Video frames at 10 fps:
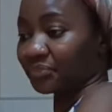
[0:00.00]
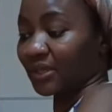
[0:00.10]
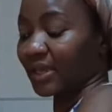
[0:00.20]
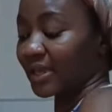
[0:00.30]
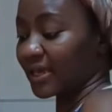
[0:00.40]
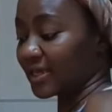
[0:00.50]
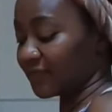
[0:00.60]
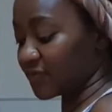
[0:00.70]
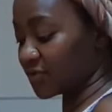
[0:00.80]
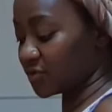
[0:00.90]

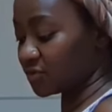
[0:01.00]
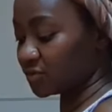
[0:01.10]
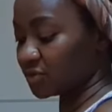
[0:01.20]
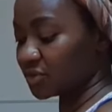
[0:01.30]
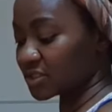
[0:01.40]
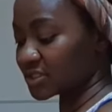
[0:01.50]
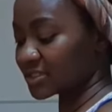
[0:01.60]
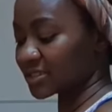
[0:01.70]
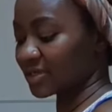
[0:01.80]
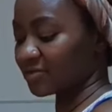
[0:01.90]
If you use
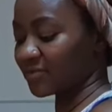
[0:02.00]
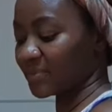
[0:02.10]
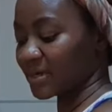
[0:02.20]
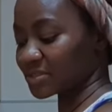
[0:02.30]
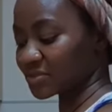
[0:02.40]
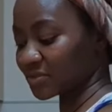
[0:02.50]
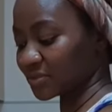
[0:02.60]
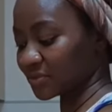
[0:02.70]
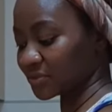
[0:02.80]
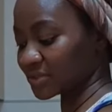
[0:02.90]
this kind of a person
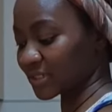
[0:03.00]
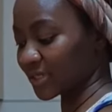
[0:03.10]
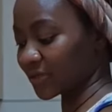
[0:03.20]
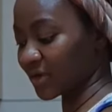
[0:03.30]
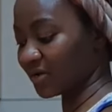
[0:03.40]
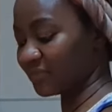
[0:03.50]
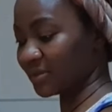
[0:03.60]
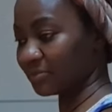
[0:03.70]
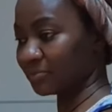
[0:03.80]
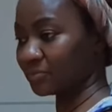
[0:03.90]
who's like you have the